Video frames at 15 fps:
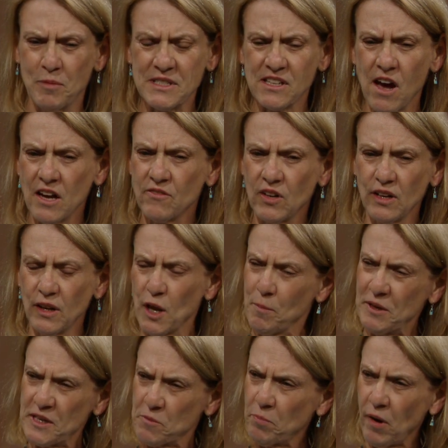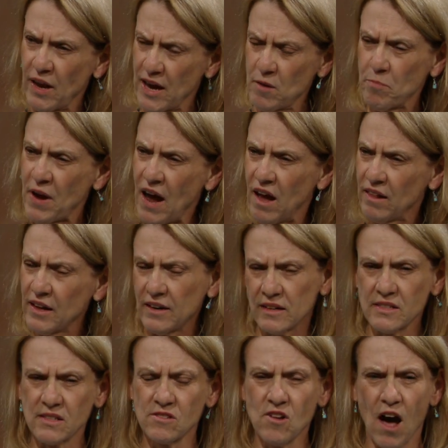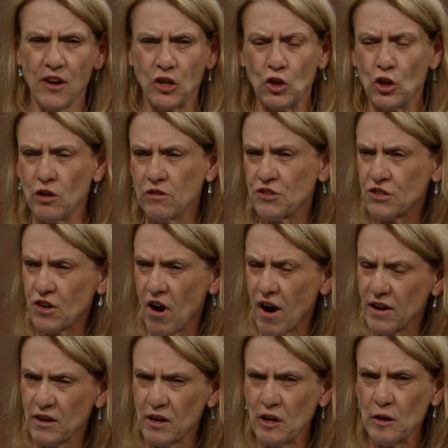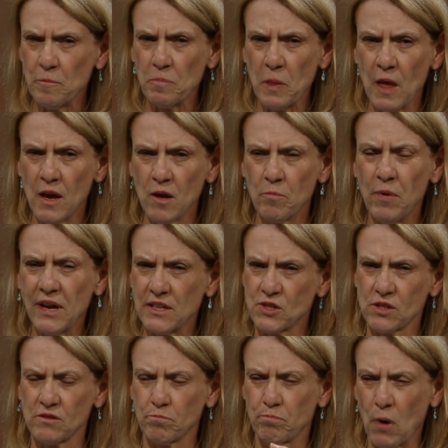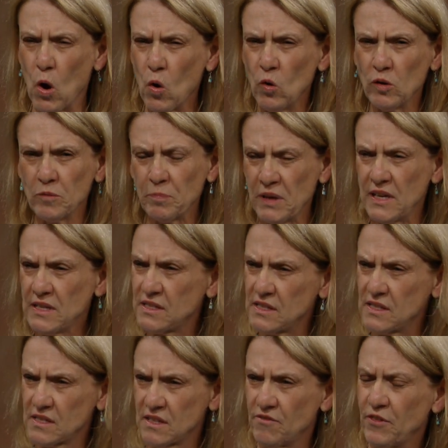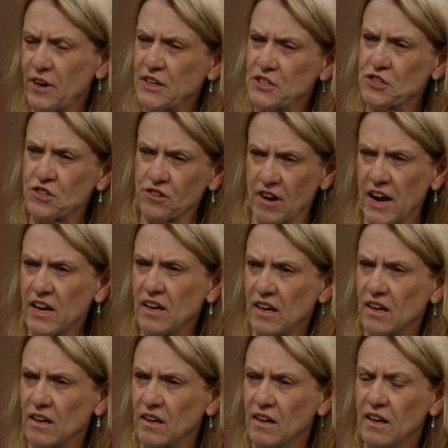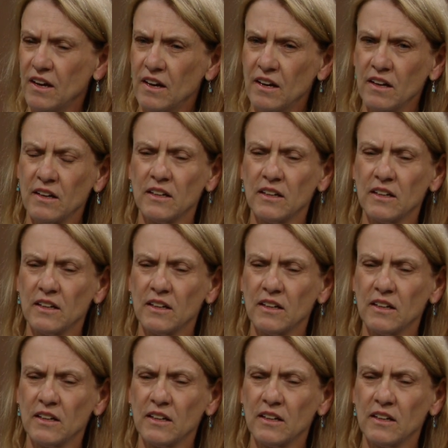It's kind of a limited plant palette. It's not a huge garden, mm -hmm. but it's bold pieces and very striking. Mm -hmm.